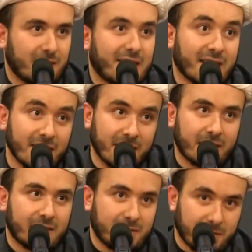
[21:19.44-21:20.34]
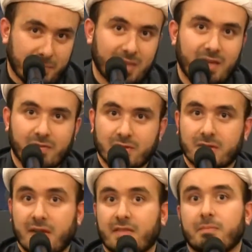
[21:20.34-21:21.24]
Killing the
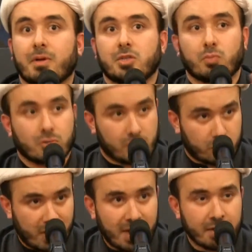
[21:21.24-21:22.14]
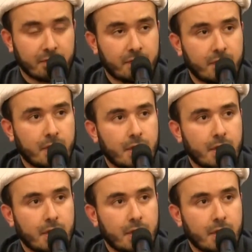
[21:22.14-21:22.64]
believer is much more grave.